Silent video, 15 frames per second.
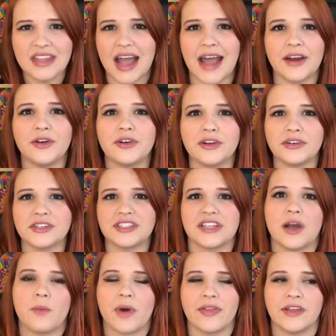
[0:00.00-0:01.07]
I don't
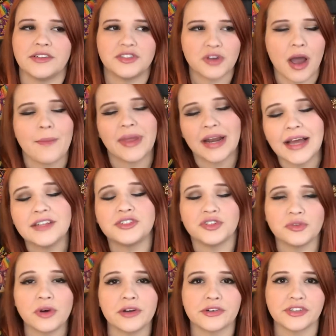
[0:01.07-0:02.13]
understand why they do. I mean, I
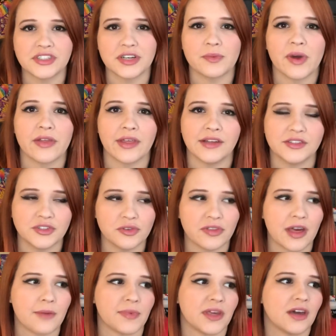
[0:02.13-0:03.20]
do understand why they do
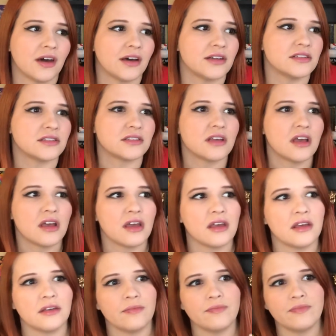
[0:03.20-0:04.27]
that, because
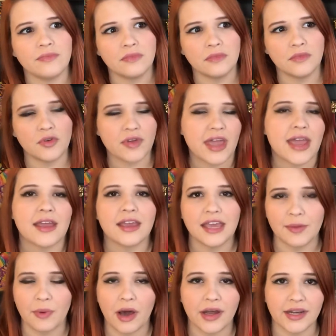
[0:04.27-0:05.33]
you can't
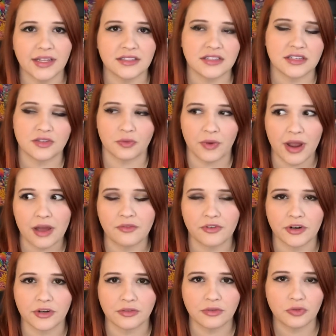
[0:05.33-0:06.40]
keep audiences around
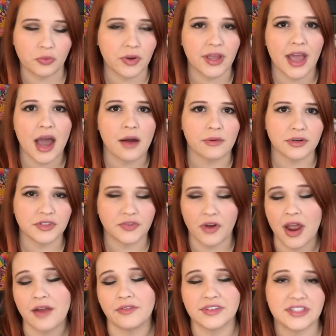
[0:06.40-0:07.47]
for 3 hours
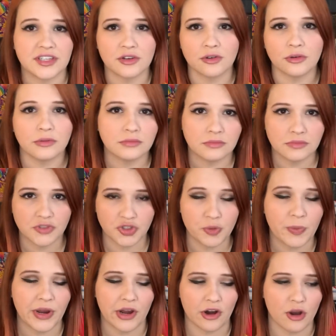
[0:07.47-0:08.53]
for every single
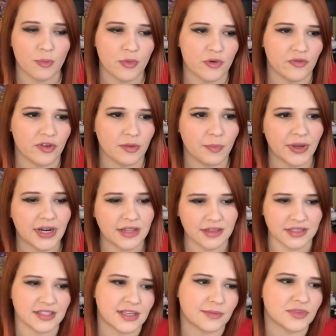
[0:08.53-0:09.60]
superhero movie, but at
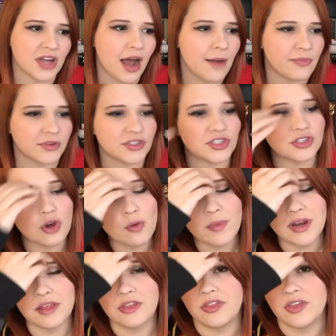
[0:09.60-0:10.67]
the same time, there's so many